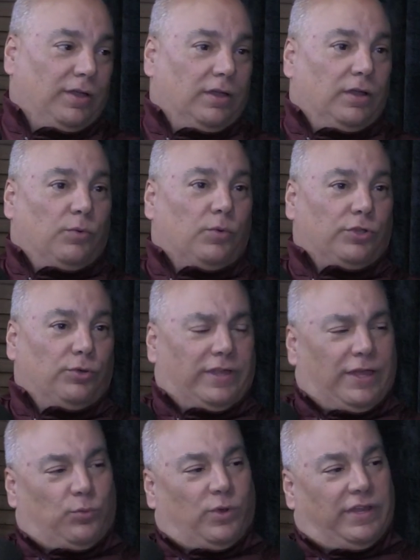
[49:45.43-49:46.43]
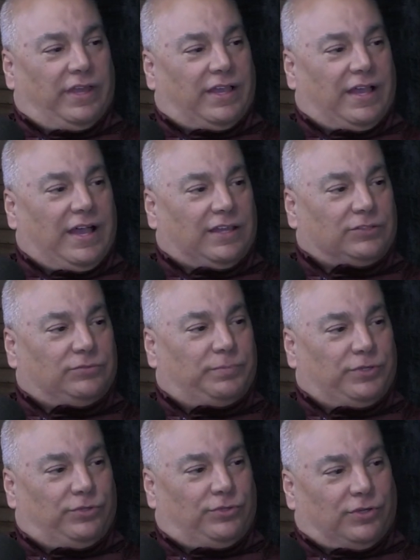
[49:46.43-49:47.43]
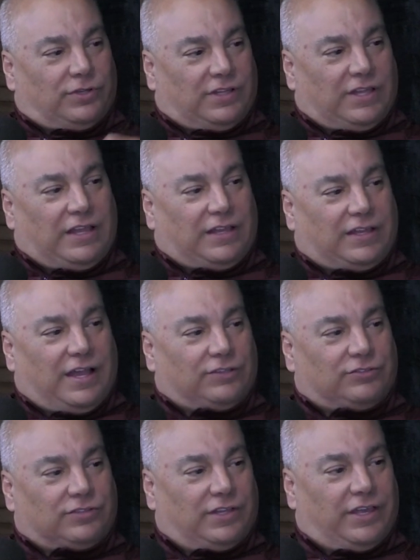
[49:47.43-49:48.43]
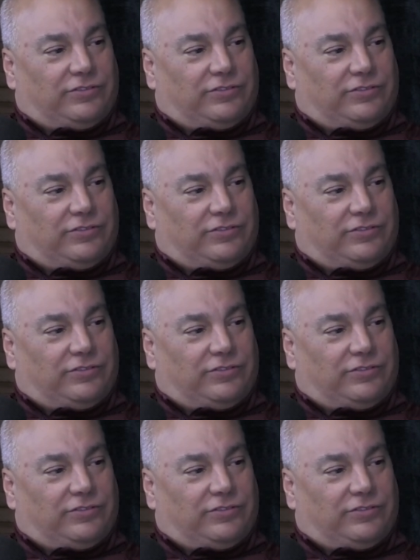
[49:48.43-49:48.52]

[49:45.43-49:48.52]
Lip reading: Well, you only had one day of college, but you took college classes?